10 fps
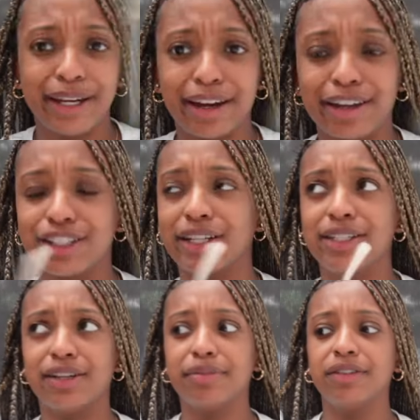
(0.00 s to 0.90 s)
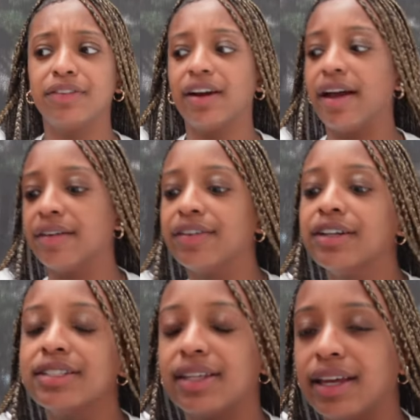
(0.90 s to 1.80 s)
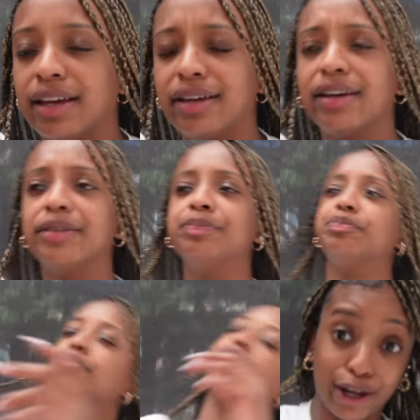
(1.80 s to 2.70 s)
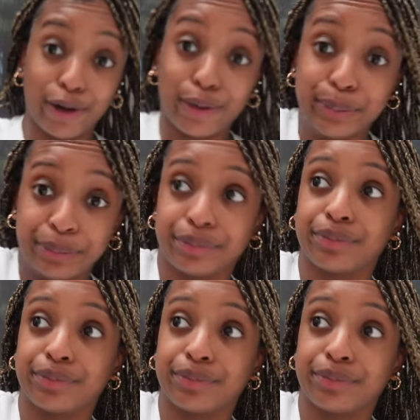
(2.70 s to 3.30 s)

my gosh, it took me forever to get here. So,